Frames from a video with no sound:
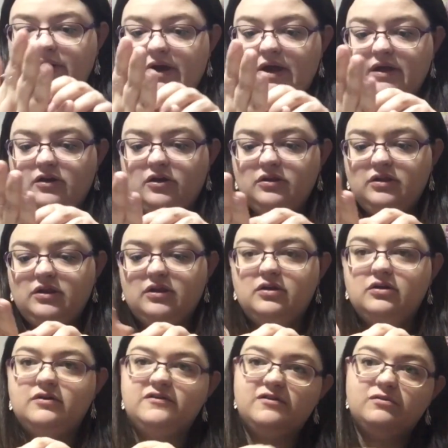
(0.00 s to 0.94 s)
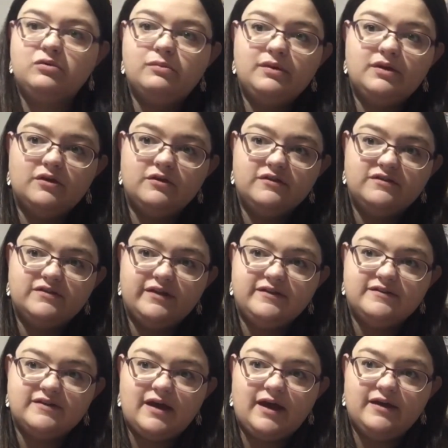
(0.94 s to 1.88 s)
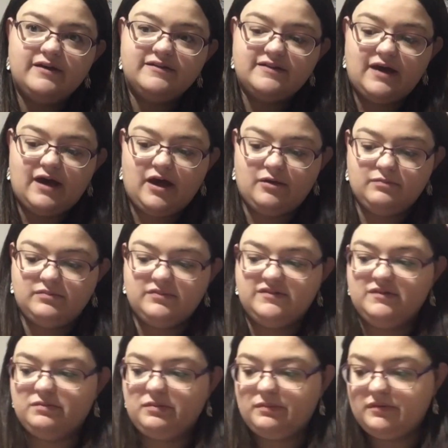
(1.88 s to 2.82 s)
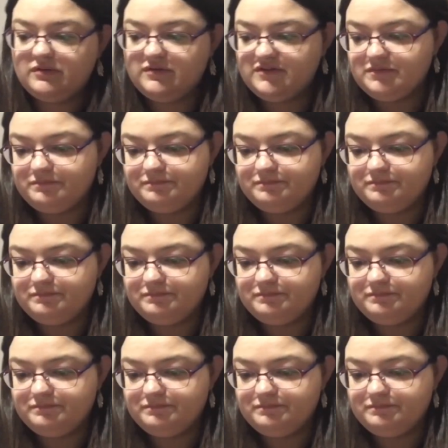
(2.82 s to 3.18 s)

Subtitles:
I know that you can also probably use these as zipper pulls.